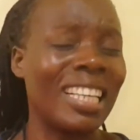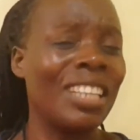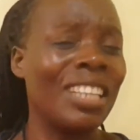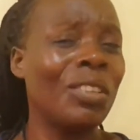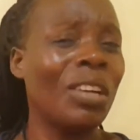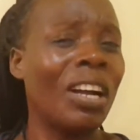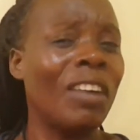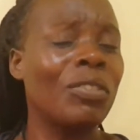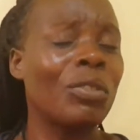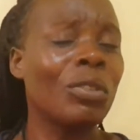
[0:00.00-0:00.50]
and
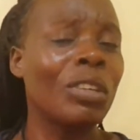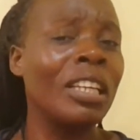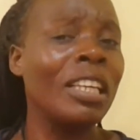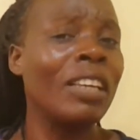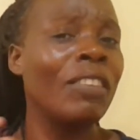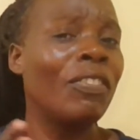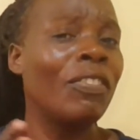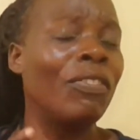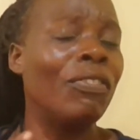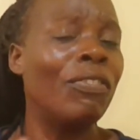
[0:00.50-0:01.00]
you have to
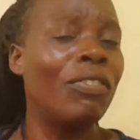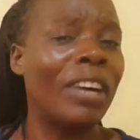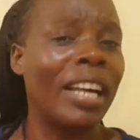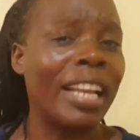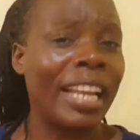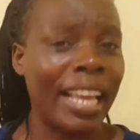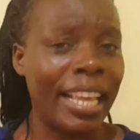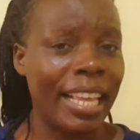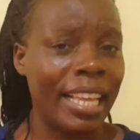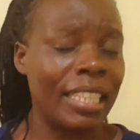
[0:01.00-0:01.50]
give
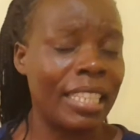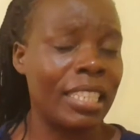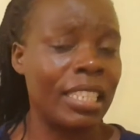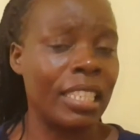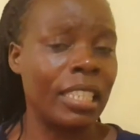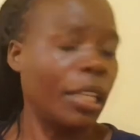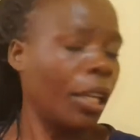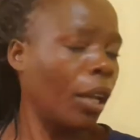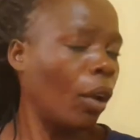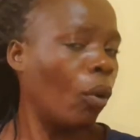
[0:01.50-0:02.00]

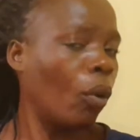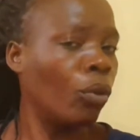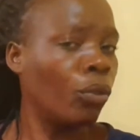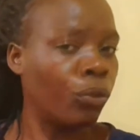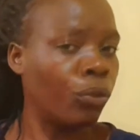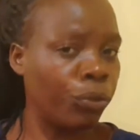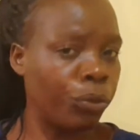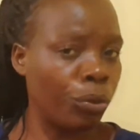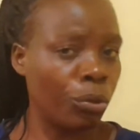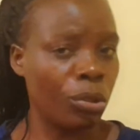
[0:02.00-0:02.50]
variety
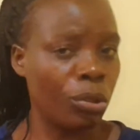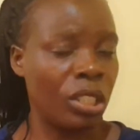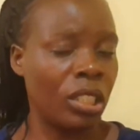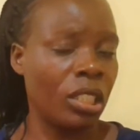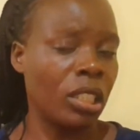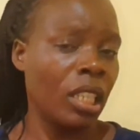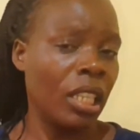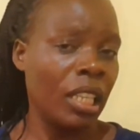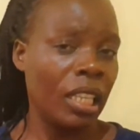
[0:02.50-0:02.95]
of foods.